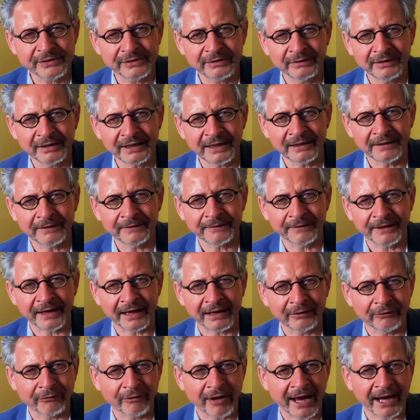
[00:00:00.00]
to leave their
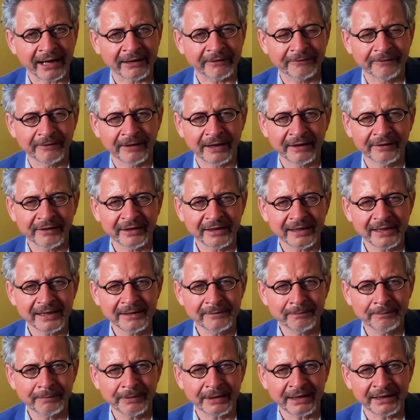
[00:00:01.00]
grandfather in
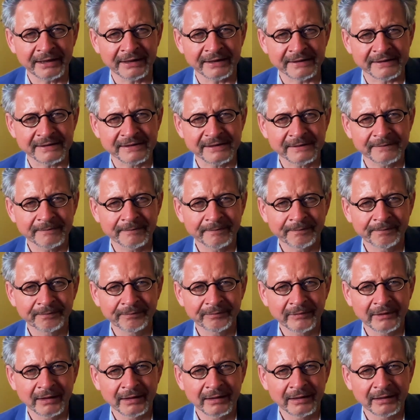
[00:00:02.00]
peace.
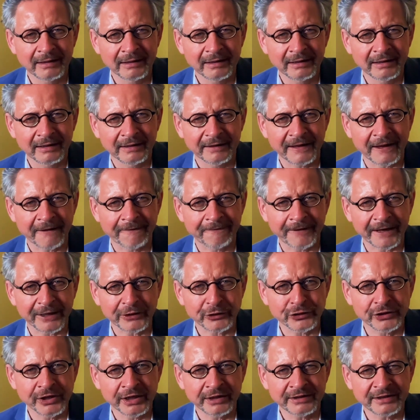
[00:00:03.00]
Their
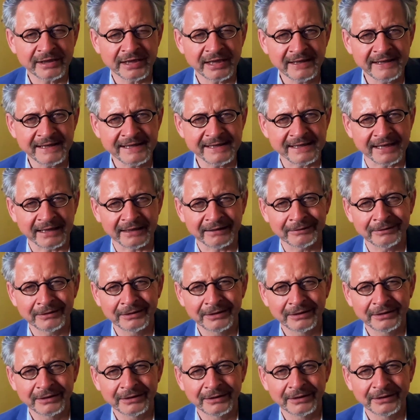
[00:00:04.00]
affectionate teasing
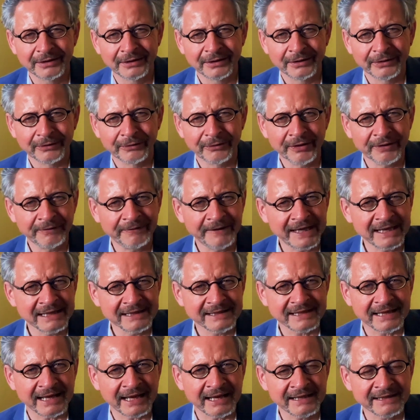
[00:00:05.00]

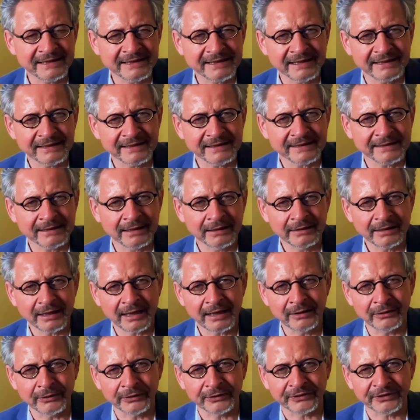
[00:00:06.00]
reveals their insistent
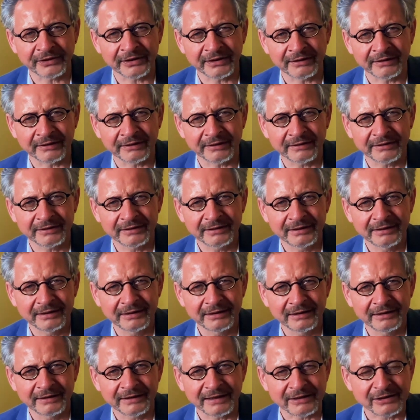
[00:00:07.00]
innocence
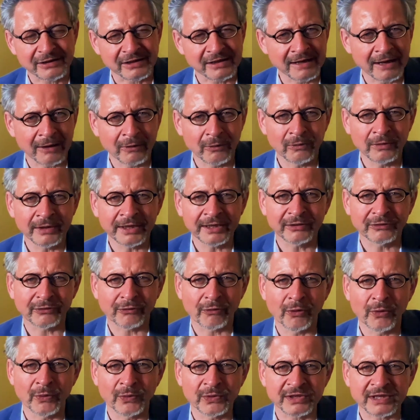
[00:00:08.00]
that slowly
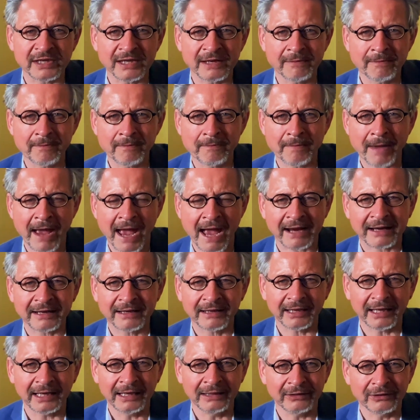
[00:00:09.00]
draws him back
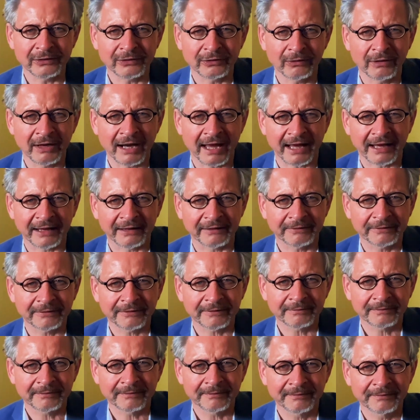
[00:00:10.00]
into life.
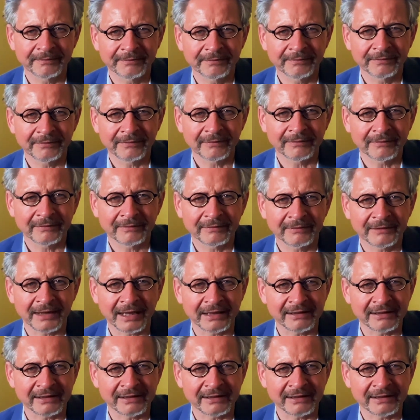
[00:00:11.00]
They